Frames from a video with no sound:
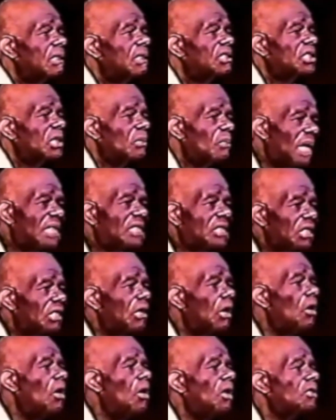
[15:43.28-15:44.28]
semester
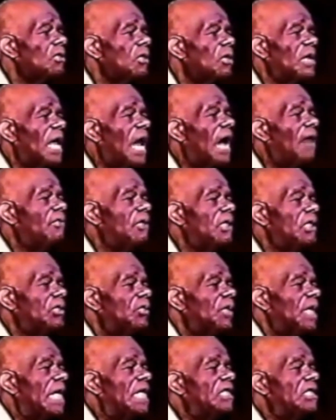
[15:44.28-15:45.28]
course, on
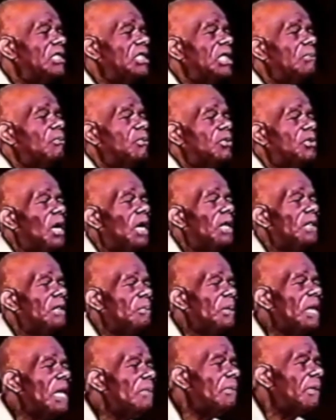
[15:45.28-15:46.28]
Africa's relationship to other
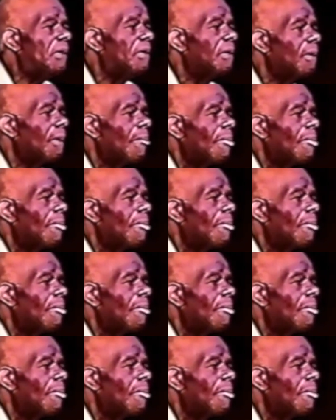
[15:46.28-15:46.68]
people.